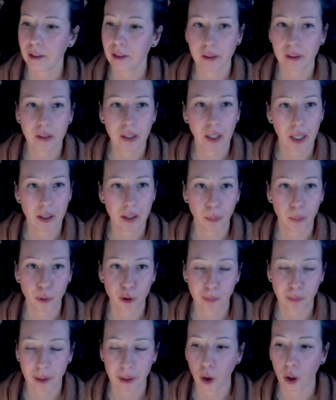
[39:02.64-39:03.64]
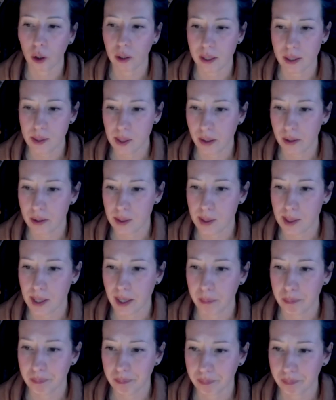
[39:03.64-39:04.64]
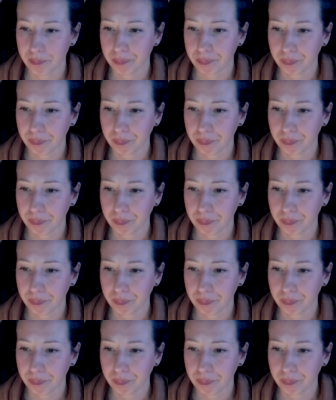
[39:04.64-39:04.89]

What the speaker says: and a number of my colleagues are the same.